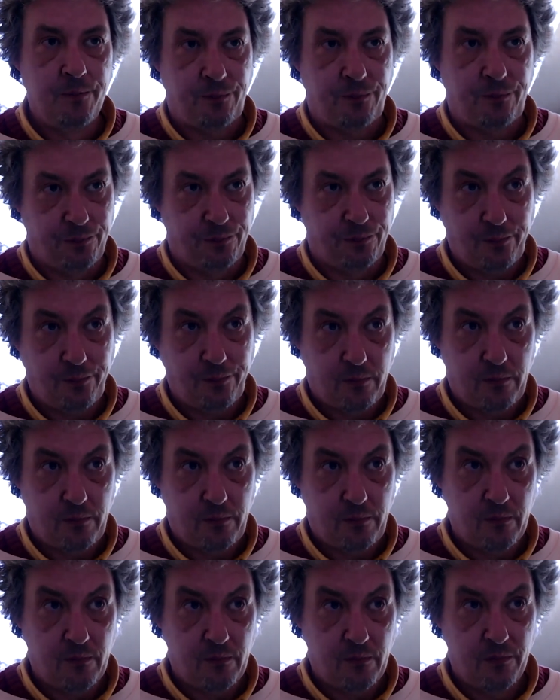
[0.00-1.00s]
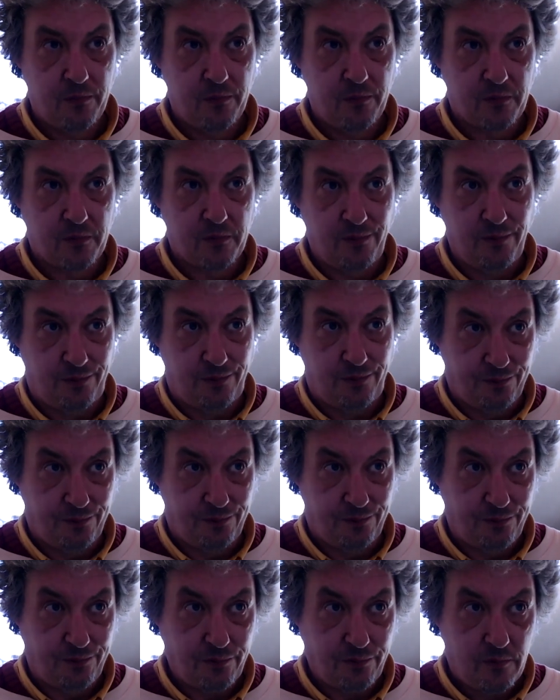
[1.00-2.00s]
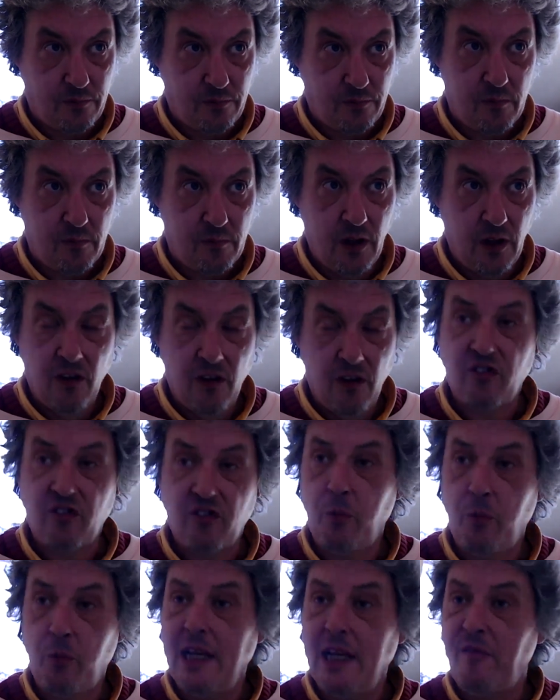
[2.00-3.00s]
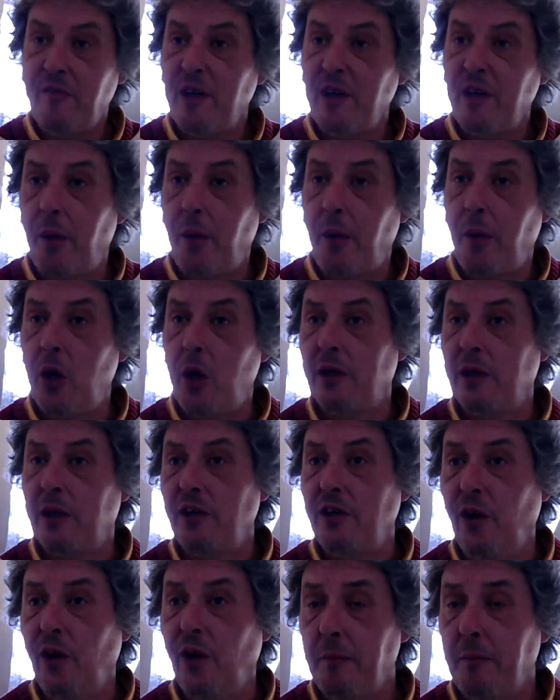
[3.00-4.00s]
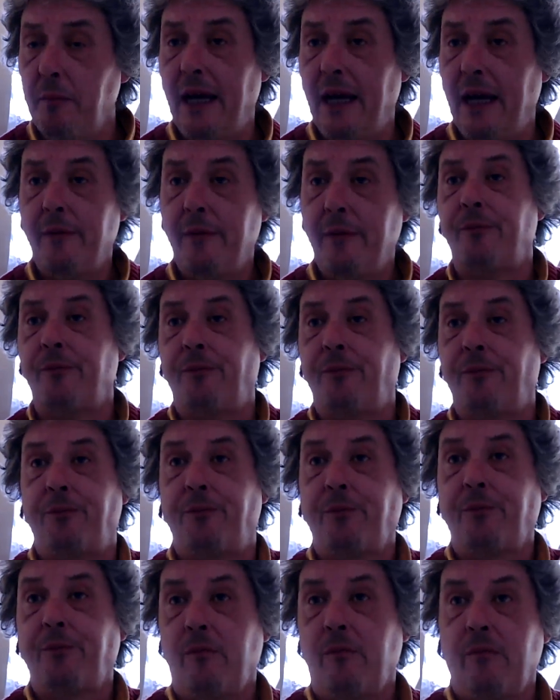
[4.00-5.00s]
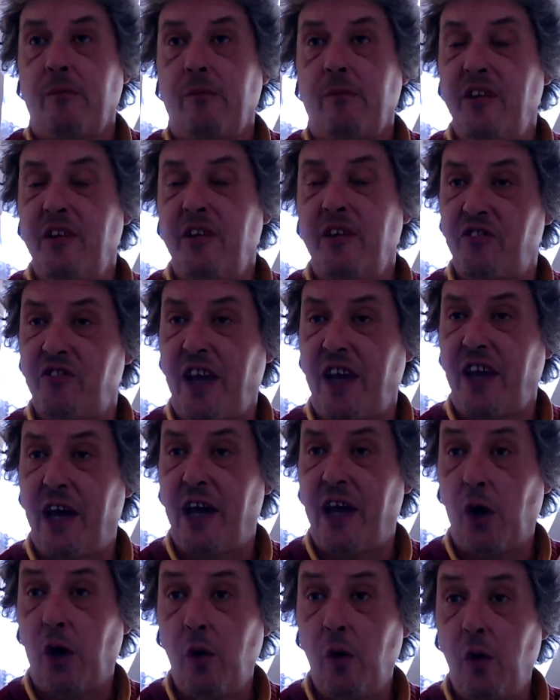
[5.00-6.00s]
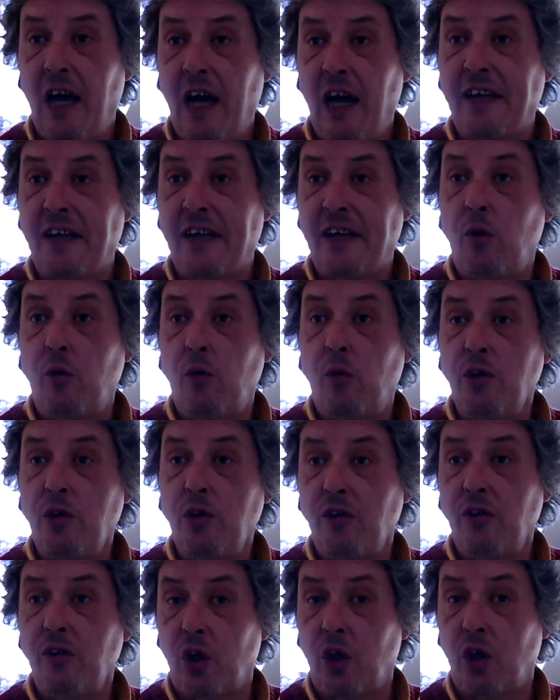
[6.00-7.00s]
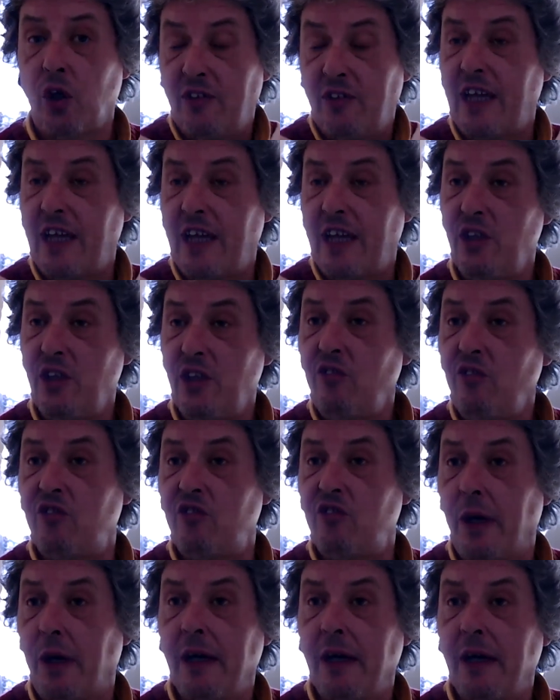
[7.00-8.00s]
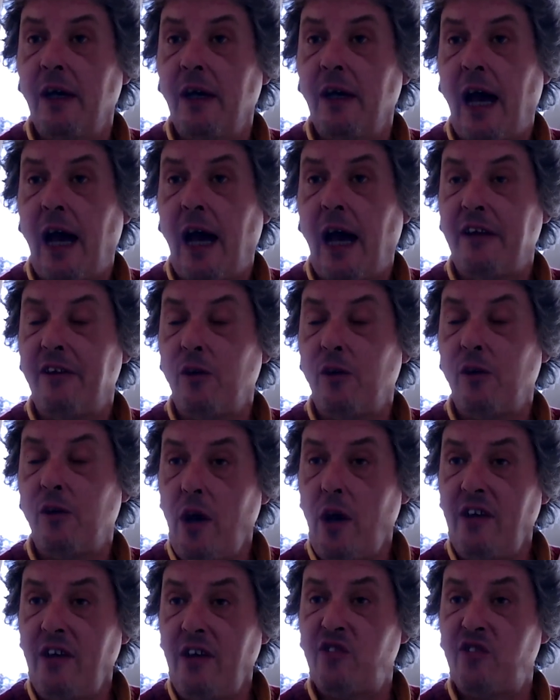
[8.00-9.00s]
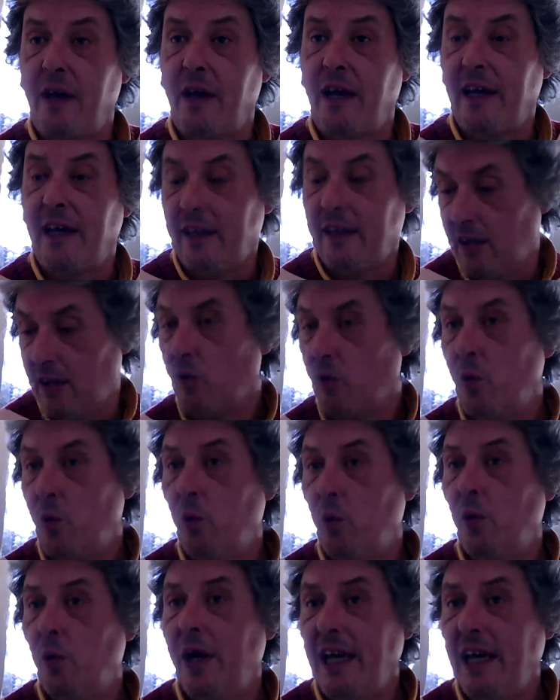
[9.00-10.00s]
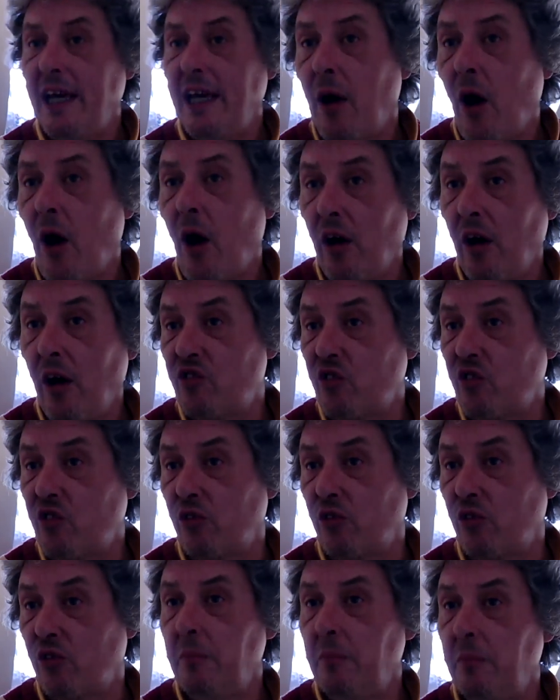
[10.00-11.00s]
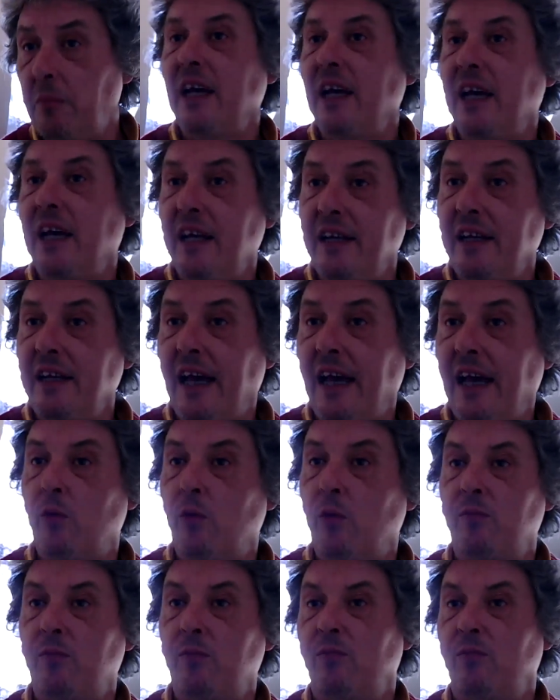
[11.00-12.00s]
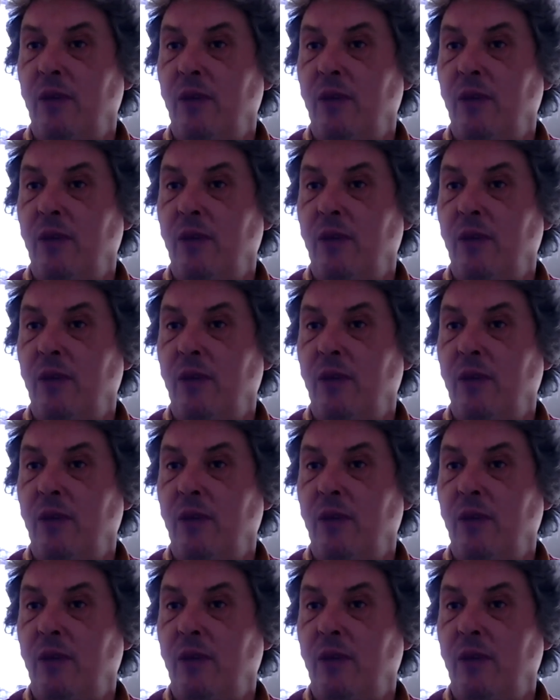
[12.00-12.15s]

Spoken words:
So we live in a permanent nightmare. This is hell, and all you can do is get used to it. And the wise man will eat ice cream in hell, even though there's fire all around.